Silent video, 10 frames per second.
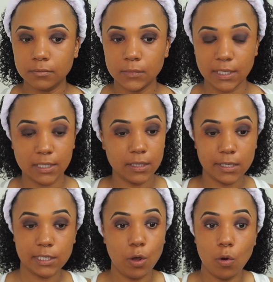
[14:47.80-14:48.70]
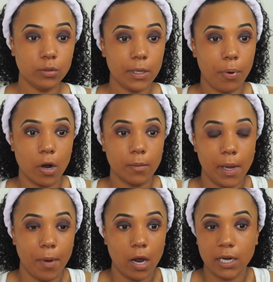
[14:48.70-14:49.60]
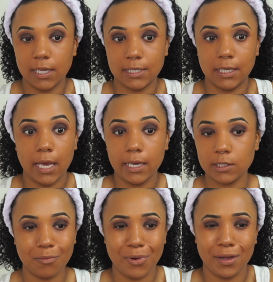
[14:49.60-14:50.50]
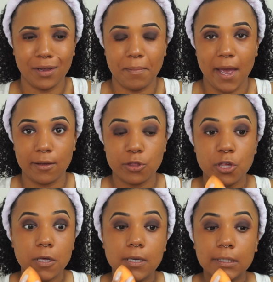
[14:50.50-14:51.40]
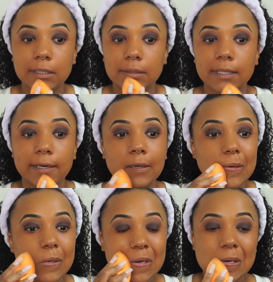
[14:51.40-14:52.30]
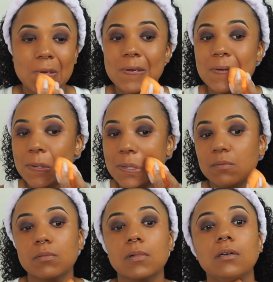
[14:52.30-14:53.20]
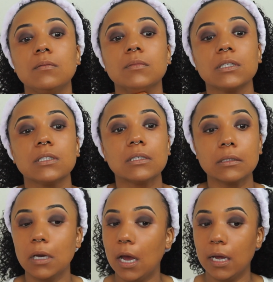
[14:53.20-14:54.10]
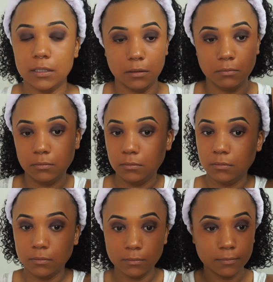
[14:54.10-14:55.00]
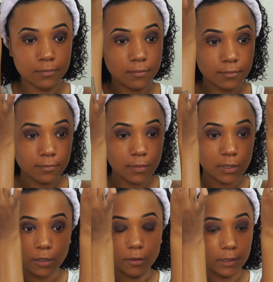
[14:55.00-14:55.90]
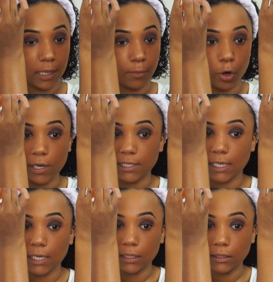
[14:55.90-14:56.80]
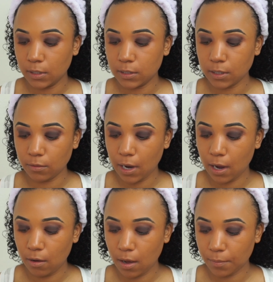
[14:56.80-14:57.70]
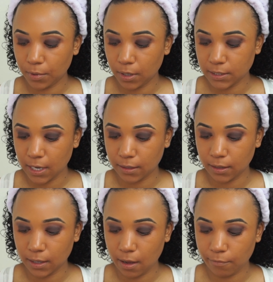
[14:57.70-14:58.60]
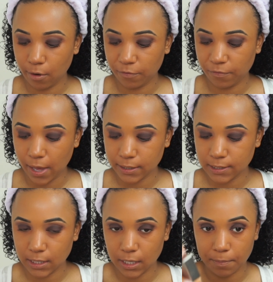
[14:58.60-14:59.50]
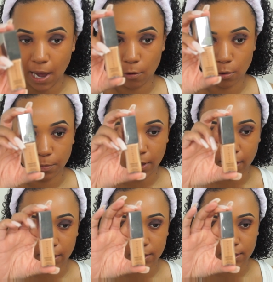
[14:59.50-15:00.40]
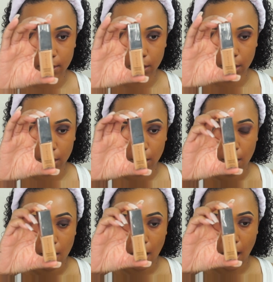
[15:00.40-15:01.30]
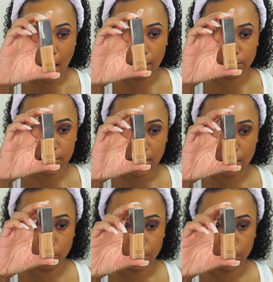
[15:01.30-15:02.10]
This is the only part of my body that's light, so I'm not gonna match that. I'm just not. So you don't think I'm crazy. So now I'm going to take the Cover FX, the Power Play Concealer. I wasn't able to